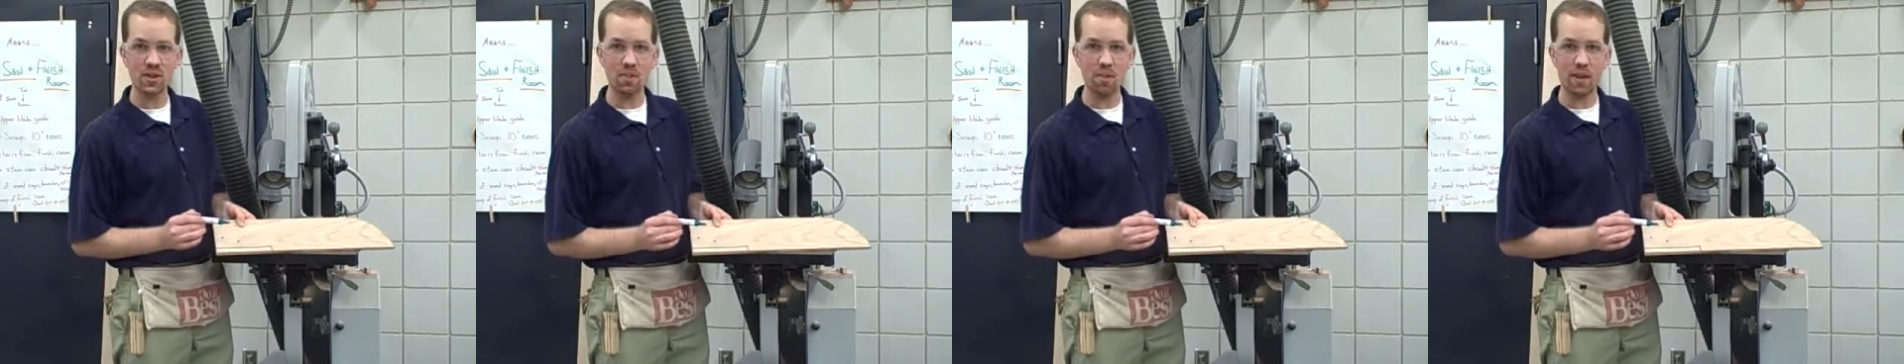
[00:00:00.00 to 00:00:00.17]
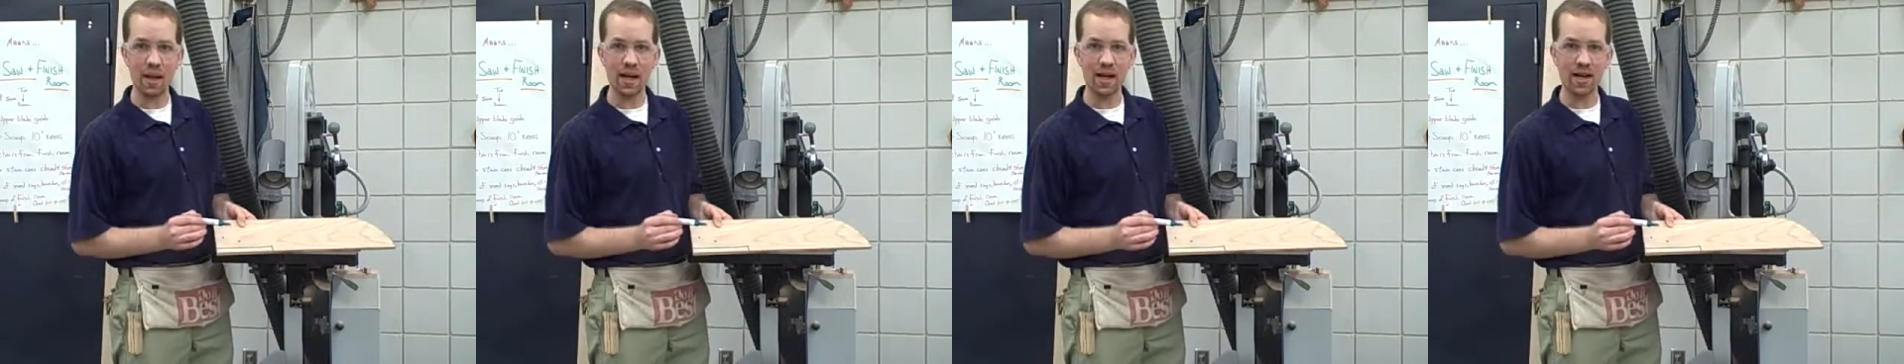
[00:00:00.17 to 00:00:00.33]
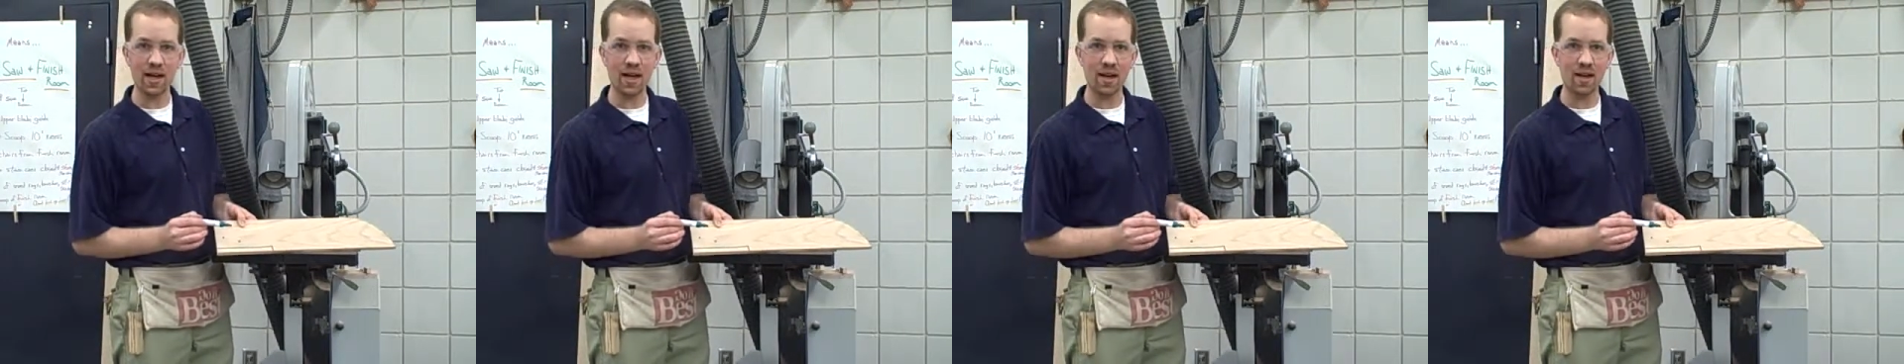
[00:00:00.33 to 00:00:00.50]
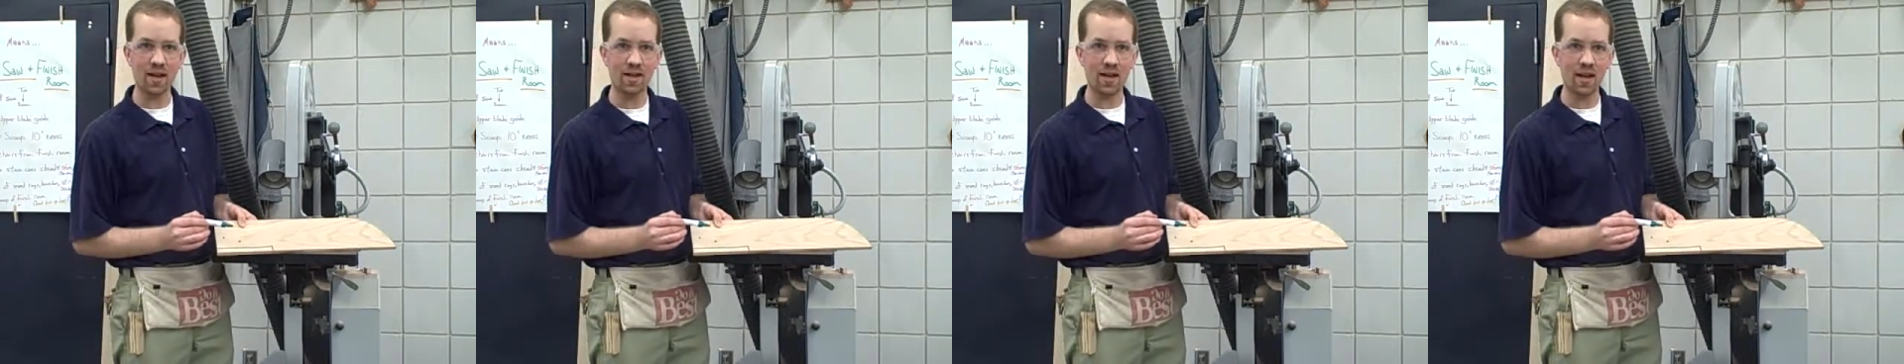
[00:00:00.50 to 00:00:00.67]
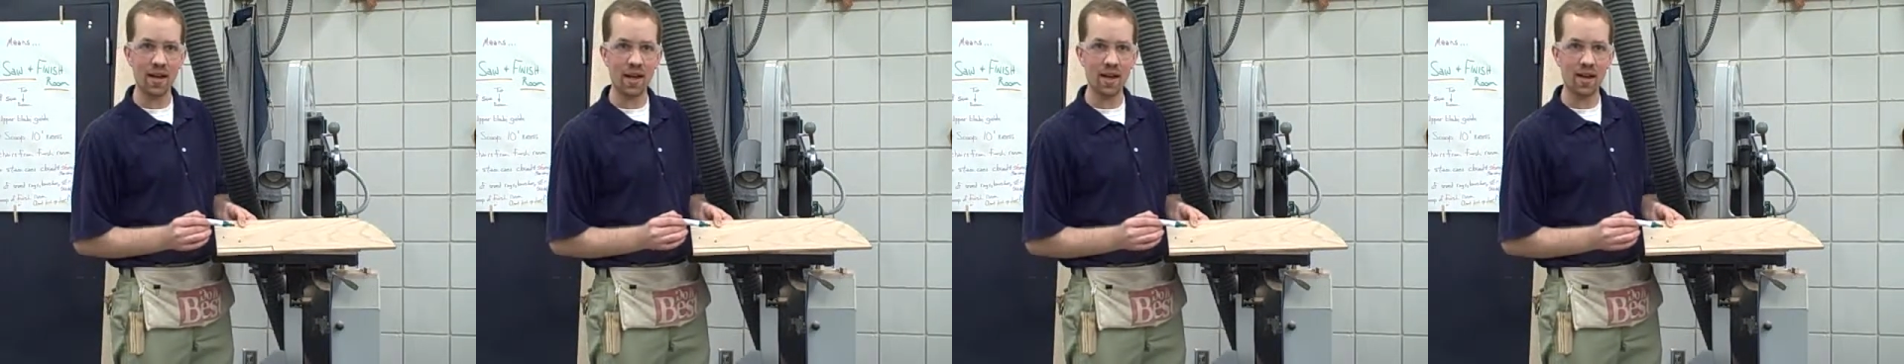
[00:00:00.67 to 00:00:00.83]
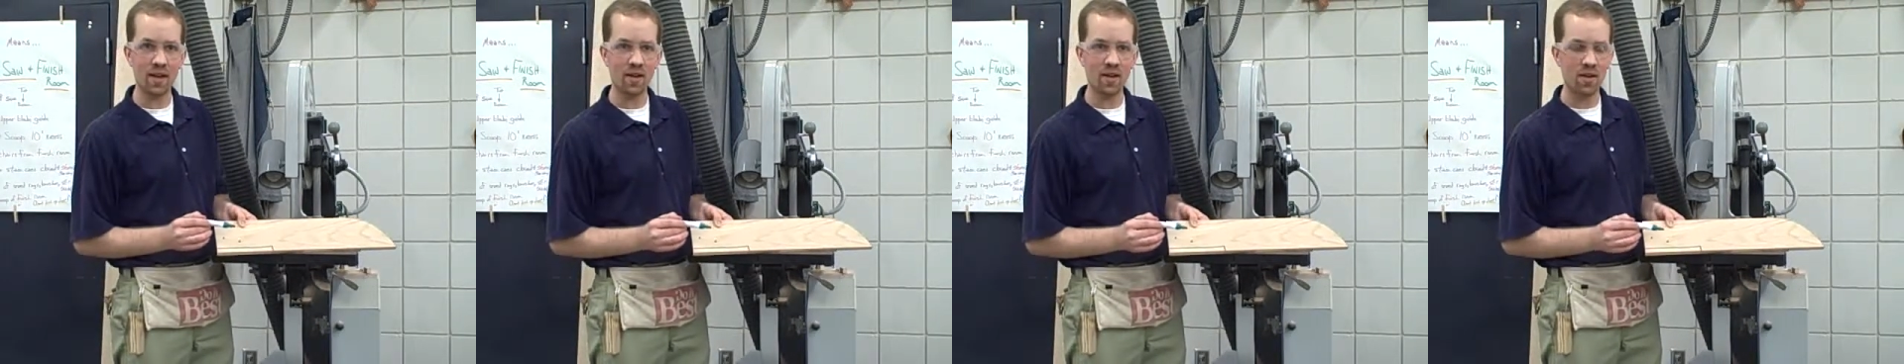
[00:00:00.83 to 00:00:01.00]
and back out of
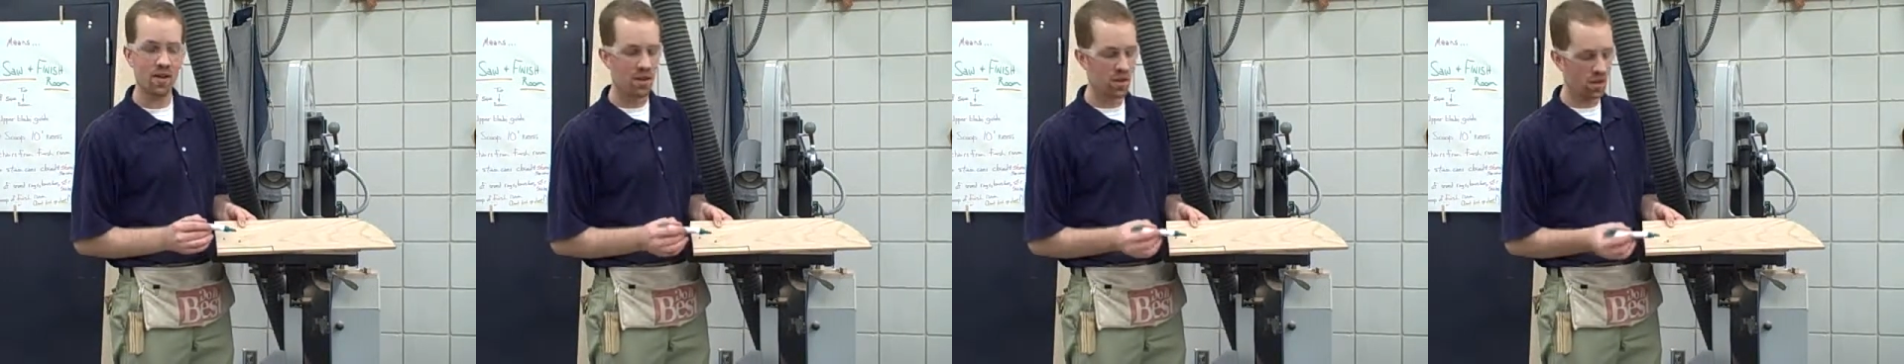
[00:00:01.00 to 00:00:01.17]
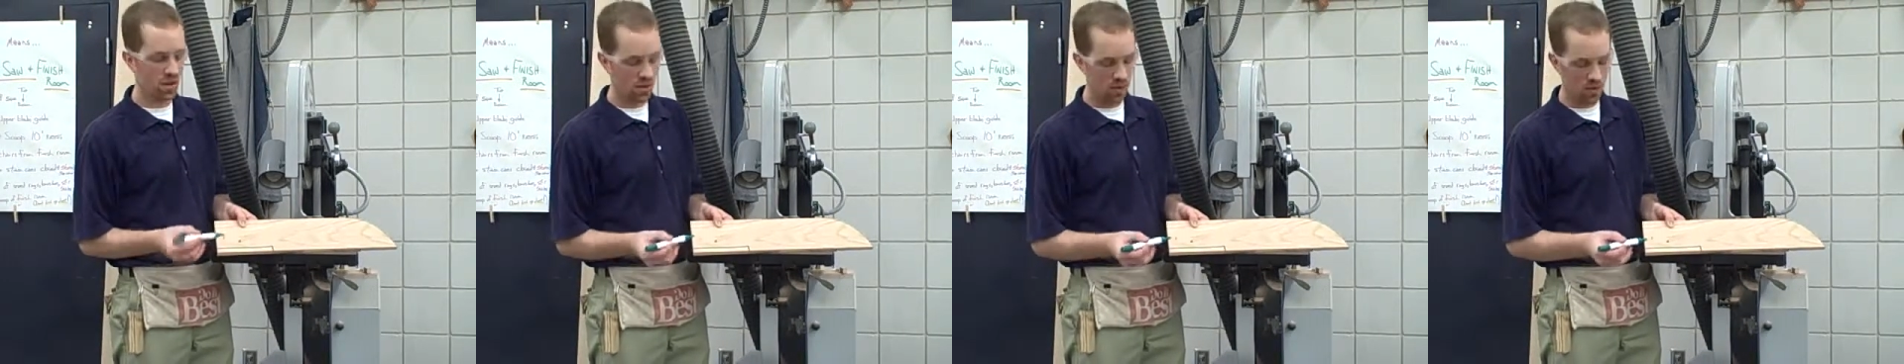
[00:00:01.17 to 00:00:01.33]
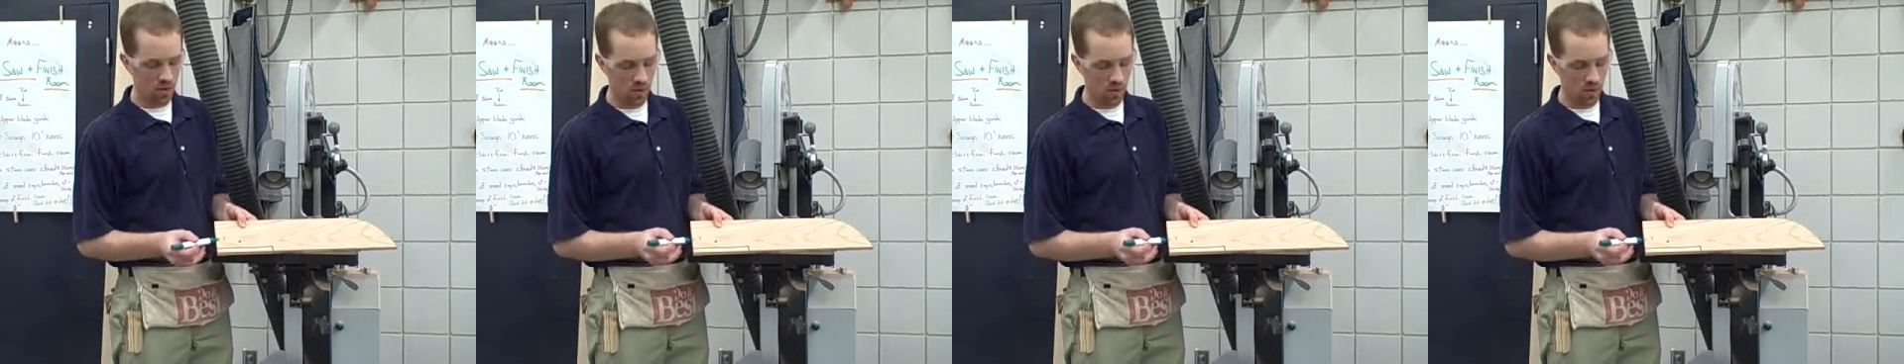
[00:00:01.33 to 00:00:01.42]
that,